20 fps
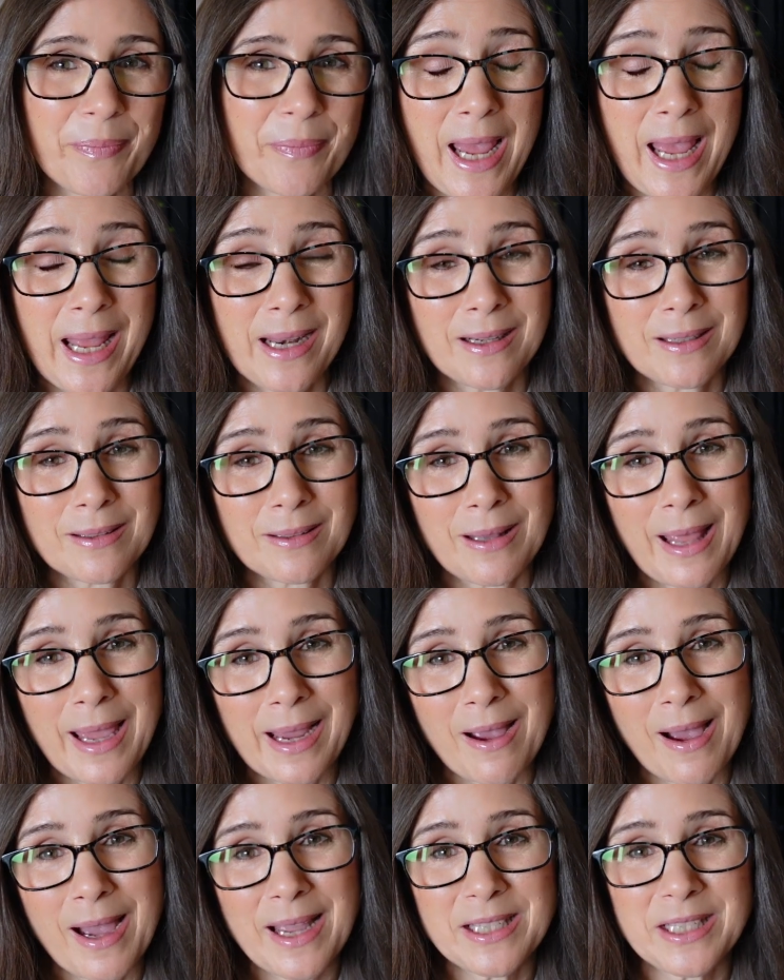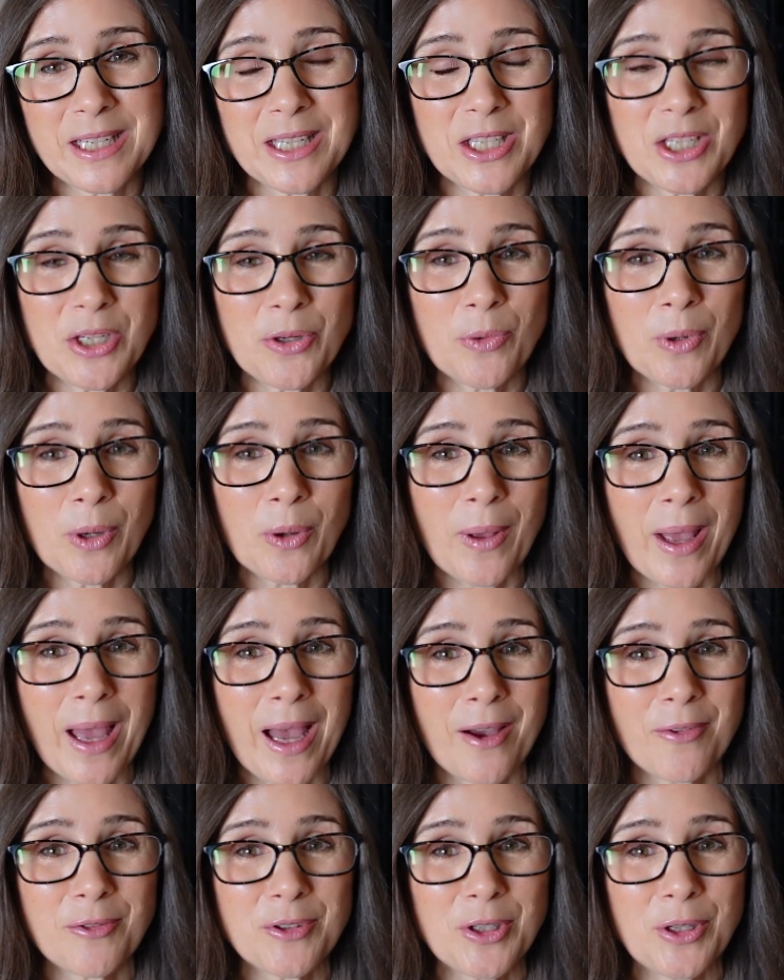And like I did, you will
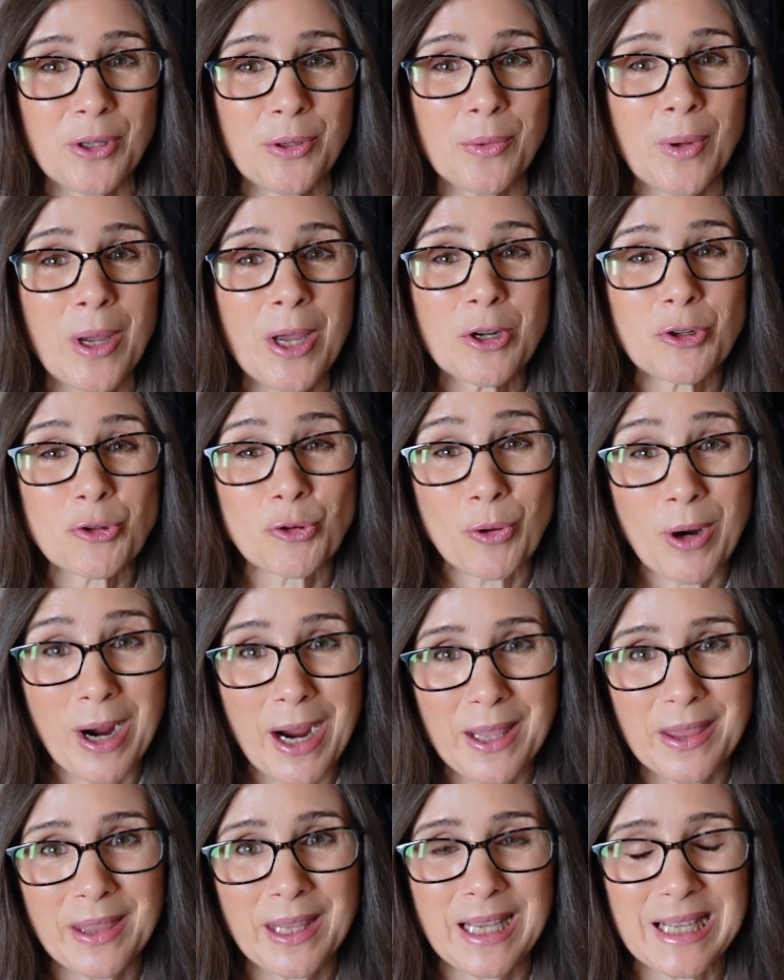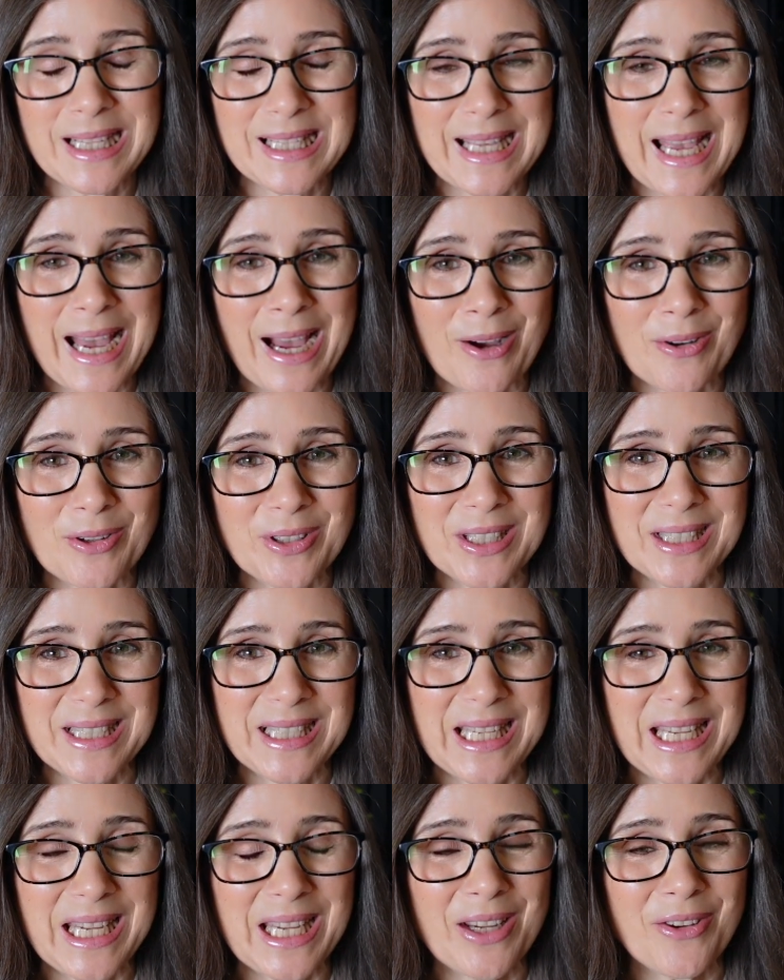have to try things out to
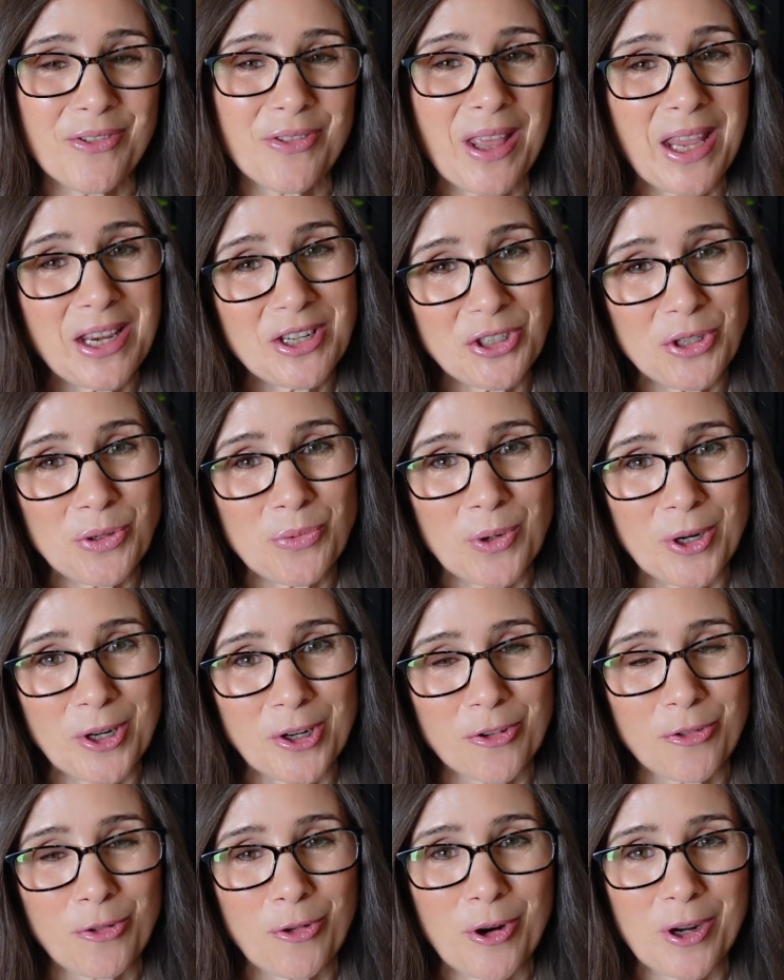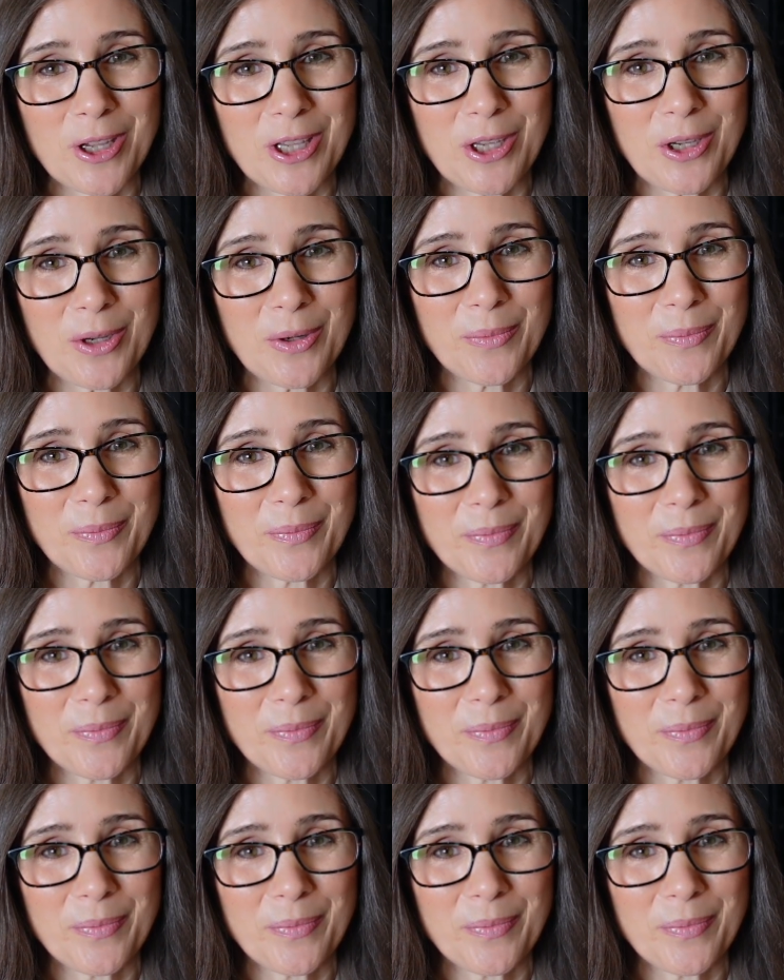see if they do work for you.